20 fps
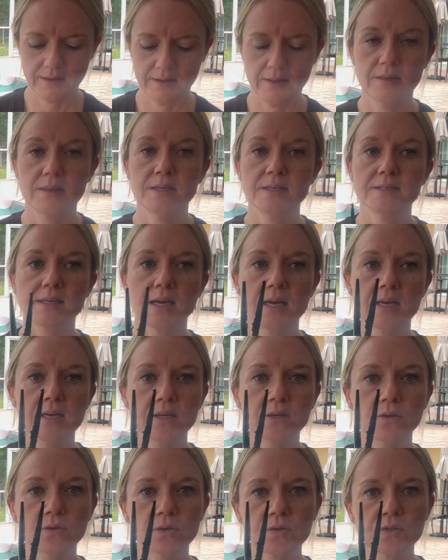these
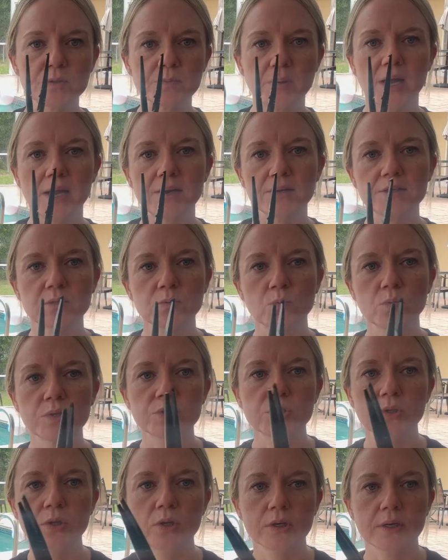needle nose pliers, which
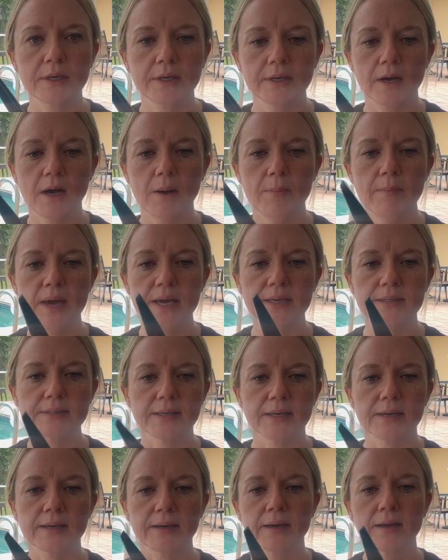look
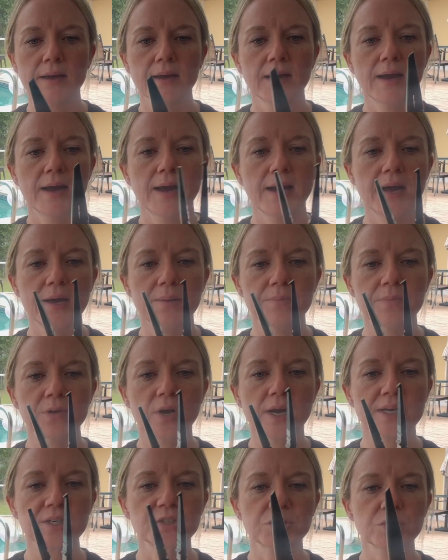amazing. They're
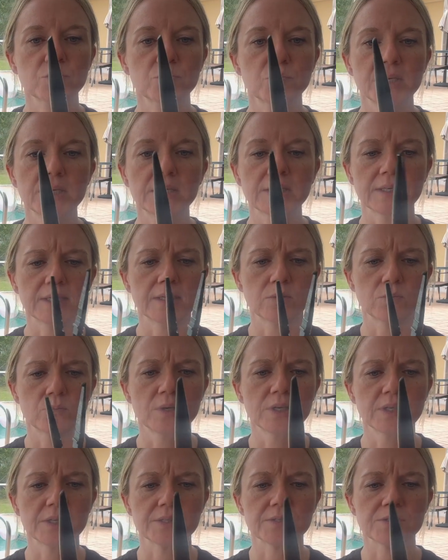actually
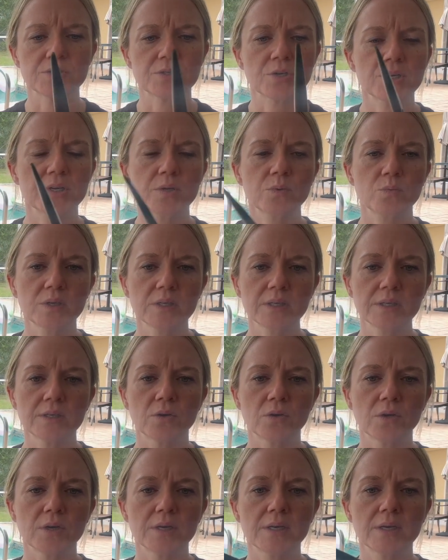really sturdy, really
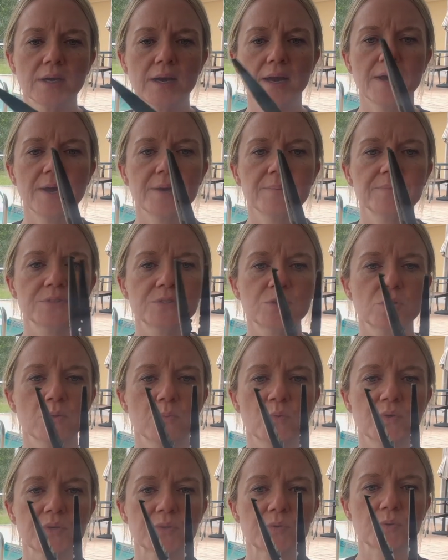good. So the
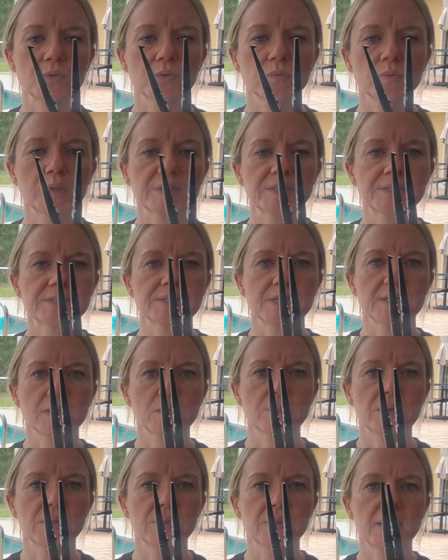boys were really excited
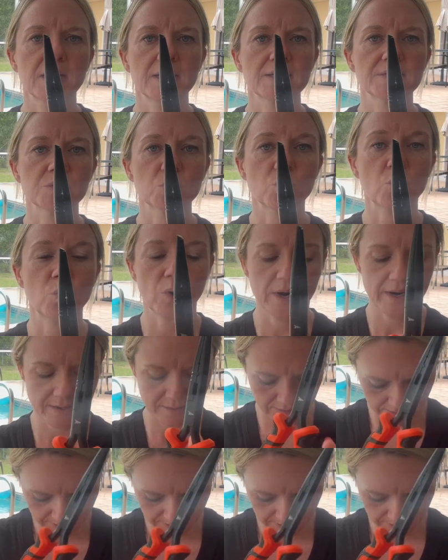about that as well.